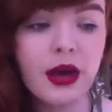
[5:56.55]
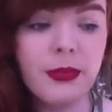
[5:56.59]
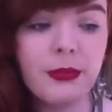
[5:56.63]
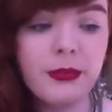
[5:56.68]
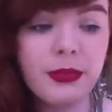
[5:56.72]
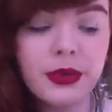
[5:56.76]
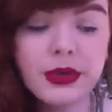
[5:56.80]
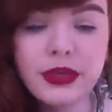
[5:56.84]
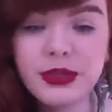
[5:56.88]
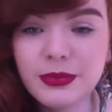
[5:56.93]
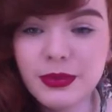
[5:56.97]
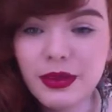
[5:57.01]

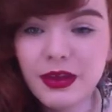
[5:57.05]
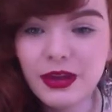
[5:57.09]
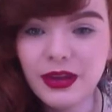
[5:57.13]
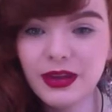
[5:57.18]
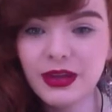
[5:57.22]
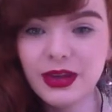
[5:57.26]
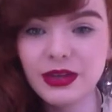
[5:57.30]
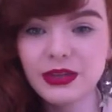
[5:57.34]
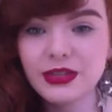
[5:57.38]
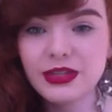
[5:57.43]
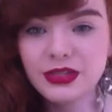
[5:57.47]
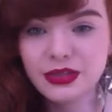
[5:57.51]
Because my
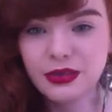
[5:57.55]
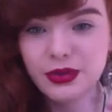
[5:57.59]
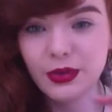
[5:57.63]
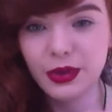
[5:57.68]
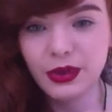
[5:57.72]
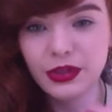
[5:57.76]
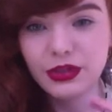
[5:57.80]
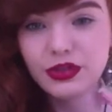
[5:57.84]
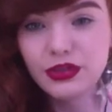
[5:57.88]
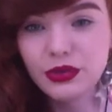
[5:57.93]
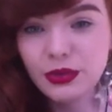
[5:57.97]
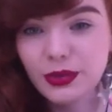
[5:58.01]
eyelashes are
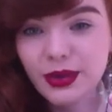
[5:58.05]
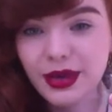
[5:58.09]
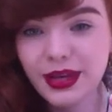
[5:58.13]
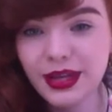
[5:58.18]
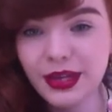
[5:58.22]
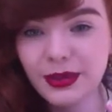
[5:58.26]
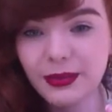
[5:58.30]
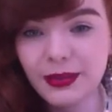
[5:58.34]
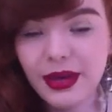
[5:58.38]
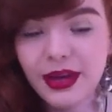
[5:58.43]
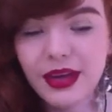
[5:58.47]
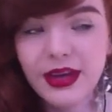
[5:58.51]
quite short
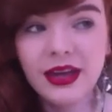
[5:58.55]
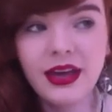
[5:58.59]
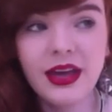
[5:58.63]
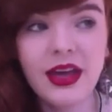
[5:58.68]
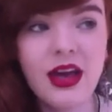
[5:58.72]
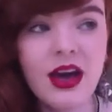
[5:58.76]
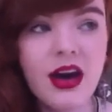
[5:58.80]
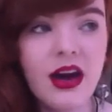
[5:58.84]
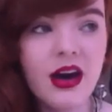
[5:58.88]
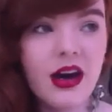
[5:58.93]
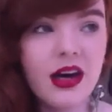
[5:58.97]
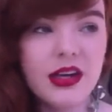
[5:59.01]
anyway,
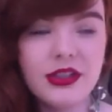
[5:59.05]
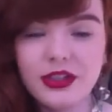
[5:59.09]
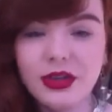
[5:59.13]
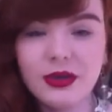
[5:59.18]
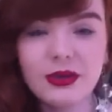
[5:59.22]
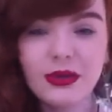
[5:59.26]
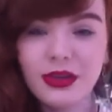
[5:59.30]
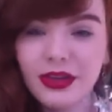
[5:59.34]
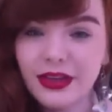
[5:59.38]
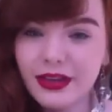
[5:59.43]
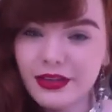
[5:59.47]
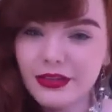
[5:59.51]
I don't
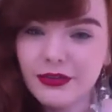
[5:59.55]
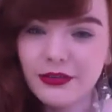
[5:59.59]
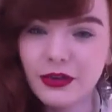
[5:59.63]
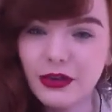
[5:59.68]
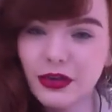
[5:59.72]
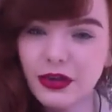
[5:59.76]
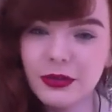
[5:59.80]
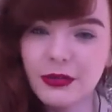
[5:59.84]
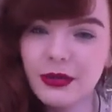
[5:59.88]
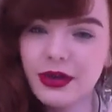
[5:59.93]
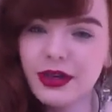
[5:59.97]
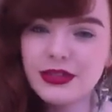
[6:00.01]
like the
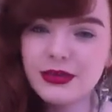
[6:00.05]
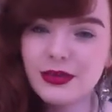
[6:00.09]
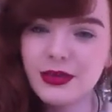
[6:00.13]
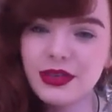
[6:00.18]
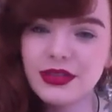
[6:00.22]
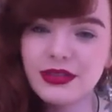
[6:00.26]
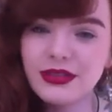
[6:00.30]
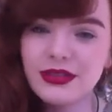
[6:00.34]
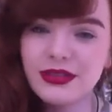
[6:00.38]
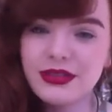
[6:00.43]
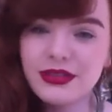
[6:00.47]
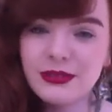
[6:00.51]
volumized
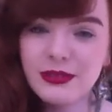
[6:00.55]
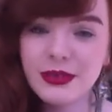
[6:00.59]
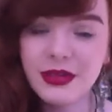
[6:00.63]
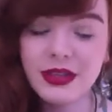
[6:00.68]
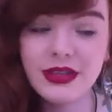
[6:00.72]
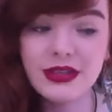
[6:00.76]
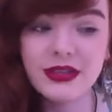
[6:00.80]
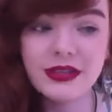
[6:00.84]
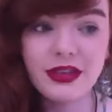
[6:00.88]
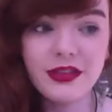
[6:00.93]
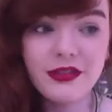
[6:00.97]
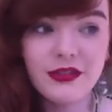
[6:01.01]
ones,
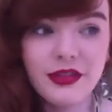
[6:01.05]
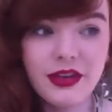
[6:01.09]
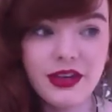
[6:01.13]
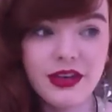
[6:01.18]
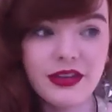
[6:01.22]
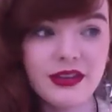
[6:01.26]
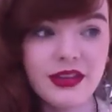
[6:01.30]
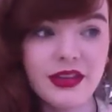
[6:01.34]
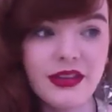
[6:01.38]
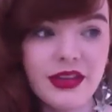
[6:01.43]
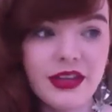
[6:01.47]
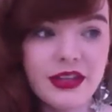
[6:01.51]
because I
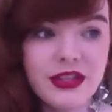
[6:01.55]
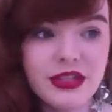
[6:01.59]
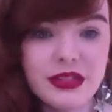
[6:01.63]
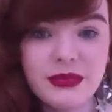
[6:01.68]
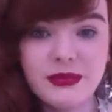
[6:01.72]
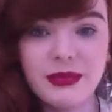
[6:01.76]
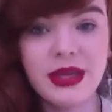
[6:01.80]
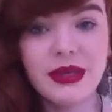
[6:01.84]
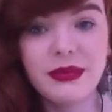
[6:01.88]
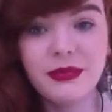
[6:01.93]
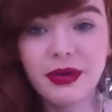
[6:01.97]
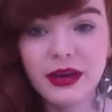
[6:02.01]
find that they just
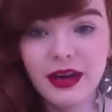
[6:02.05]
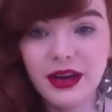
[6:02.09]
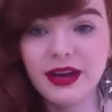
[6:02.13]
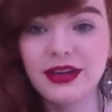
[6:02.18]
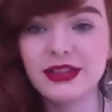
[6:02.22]
make my